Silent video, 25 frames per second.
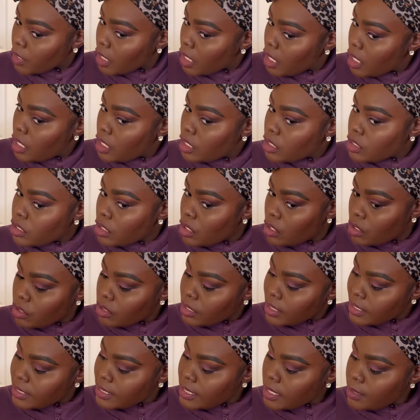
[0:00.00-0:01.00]
So
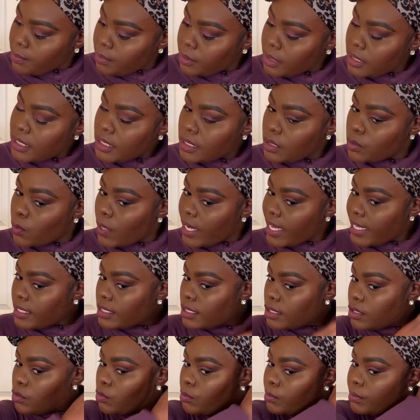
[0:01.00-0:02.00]
the simplest way
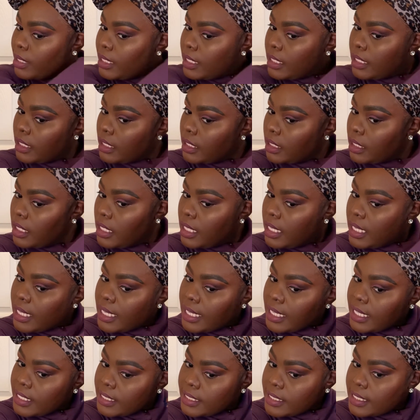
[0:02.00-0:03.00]
to me
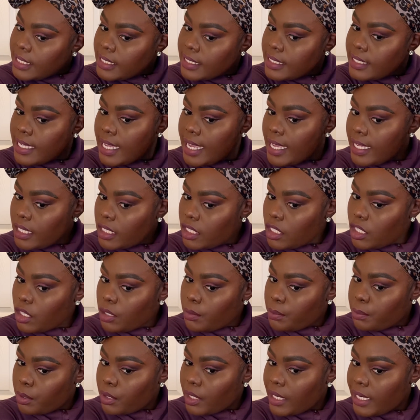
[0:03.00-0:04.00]
is to take your
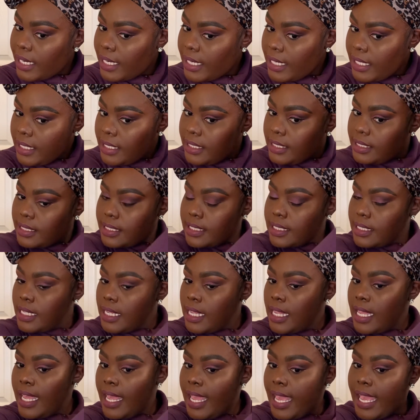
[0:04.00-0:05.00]
braids
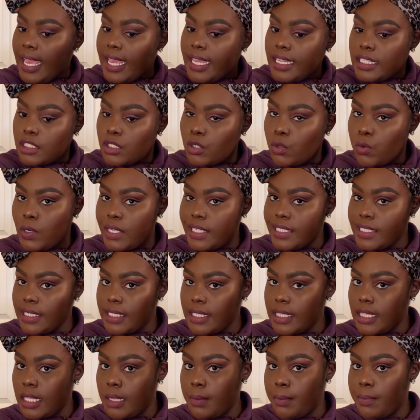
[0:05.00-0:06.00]
and
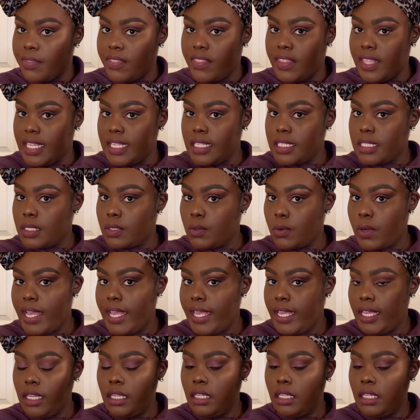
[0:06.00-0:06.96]
twist them this way.